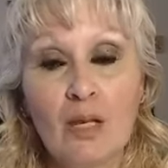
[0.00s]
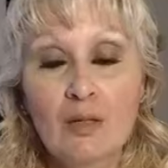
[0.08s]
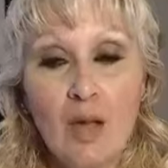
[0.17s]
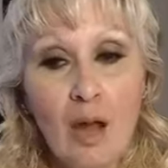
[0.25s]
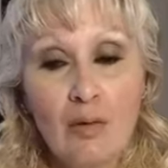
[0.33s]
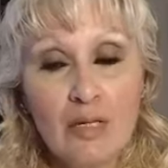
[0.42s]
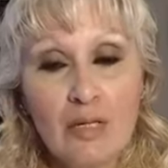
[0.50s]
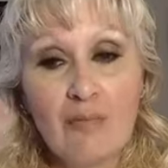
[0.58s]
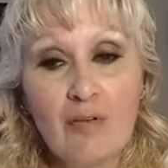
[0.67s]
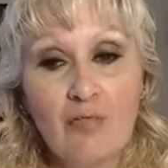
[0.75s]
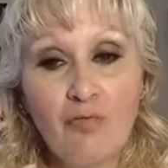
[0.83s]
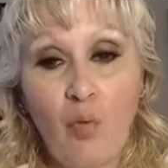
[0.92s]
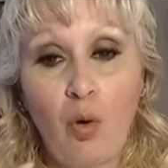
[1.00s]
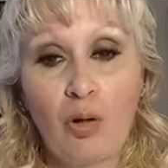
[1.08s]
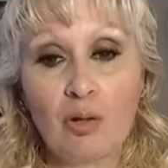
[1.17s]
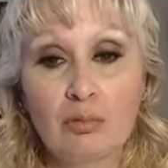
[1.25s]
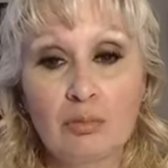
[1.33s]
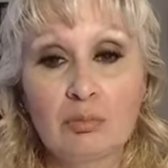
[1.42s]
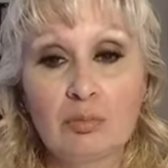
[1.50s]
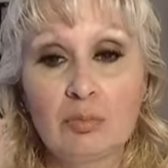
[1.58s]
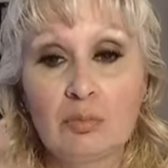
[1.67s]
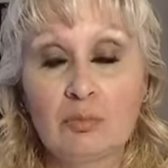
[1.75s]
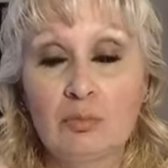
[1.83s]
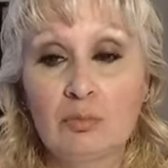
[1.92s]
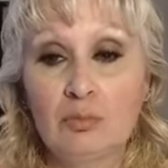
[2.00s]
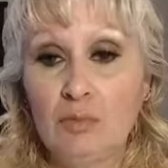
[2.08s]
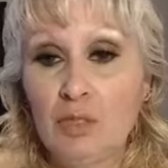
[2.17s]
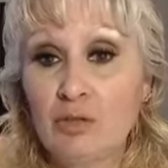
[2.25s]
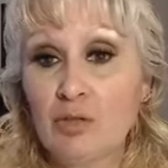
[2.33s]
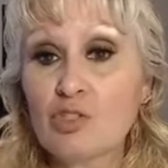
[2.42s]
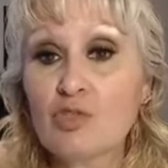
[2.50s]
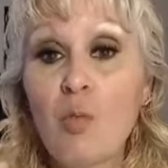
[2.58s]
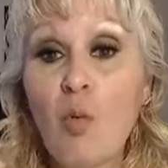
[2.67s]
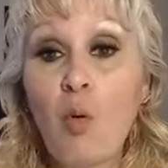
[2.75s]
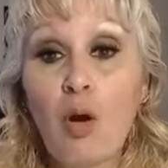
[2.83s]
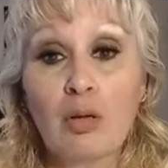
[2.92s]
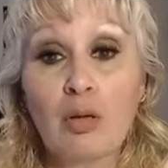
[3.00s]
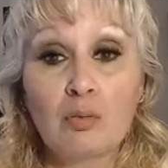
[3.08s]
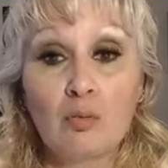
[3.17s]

I already gave you 4. There's more,